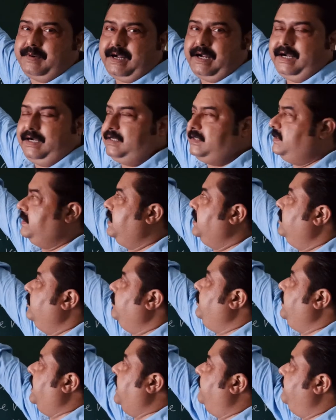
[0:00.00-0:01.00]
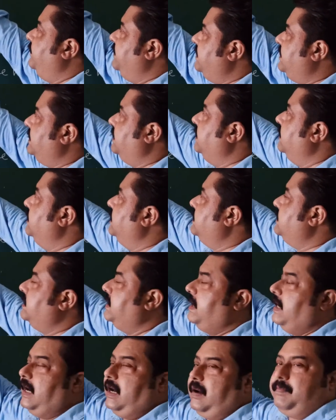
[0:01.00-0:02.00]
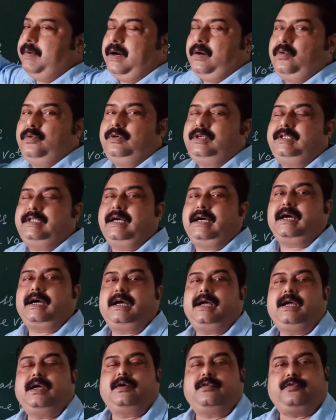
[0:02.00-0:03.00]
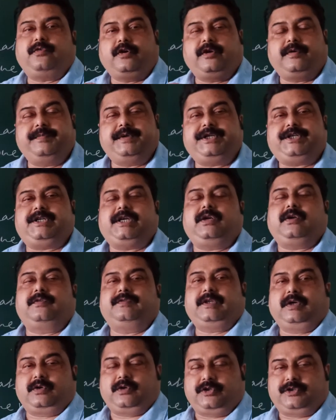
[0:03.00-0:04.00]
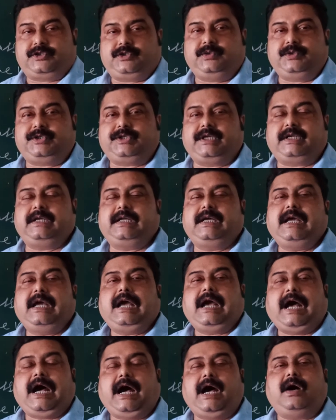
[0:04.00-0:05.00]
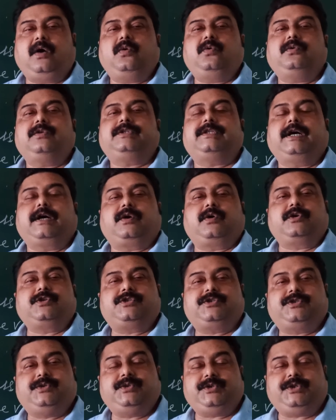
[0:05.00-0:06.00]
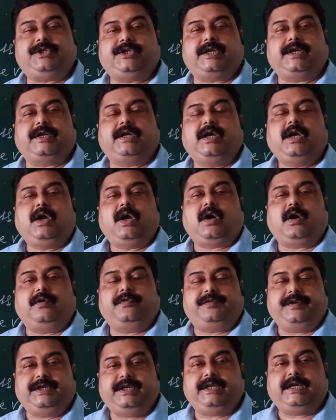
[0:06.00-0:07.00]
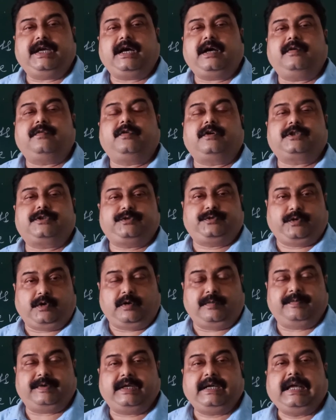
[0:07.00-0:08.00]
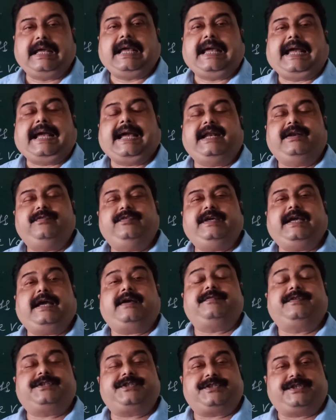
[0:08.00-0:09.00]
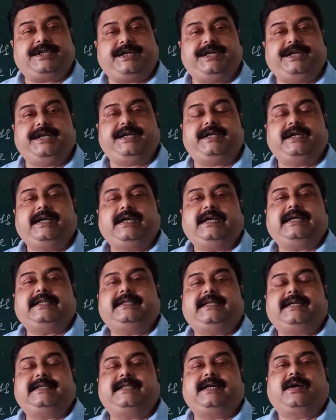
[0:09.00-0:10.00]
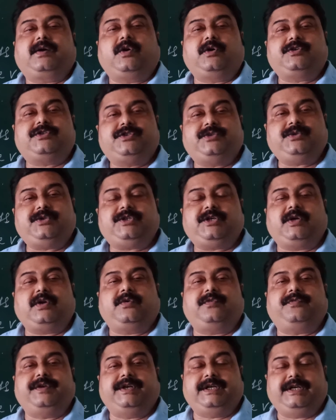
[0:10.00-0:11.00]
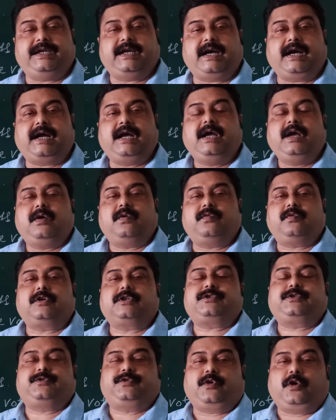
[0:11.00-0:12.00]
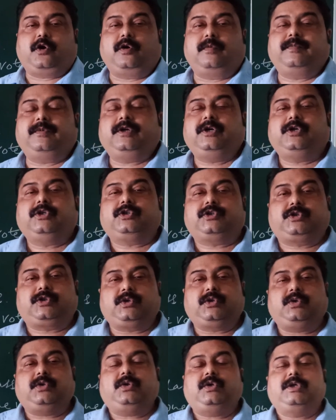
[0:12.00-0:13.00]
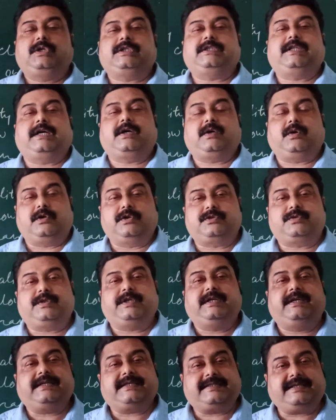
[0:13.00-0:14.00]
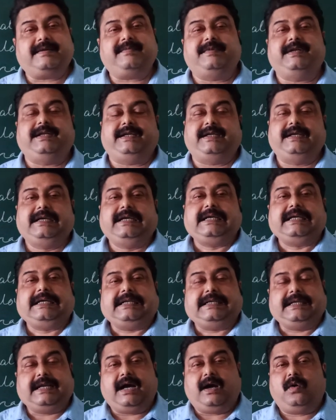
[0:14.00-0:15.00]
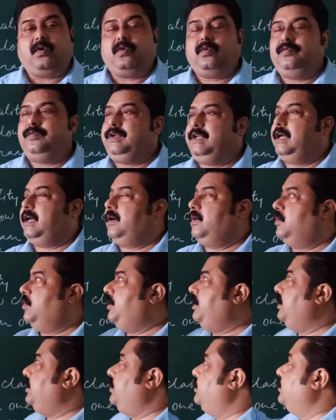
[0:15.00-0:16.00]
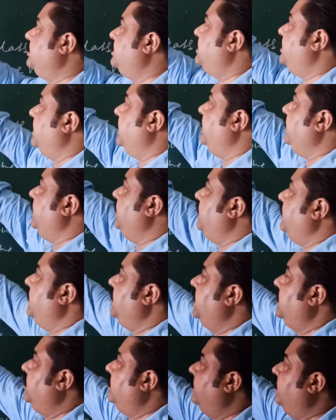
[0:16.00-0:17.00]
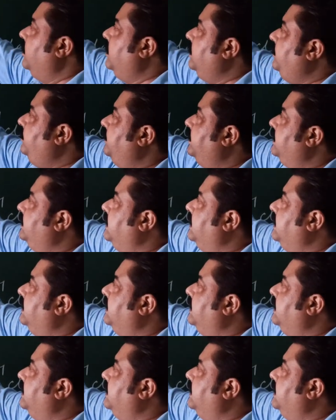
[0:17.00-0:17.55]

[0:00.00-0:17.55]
parts, we have discussed about the formation of the Constitution, how the Constitution of India was formed, and we have studied that the Constitution of India was formed through the Constituent Assembly. Now we are going to study what were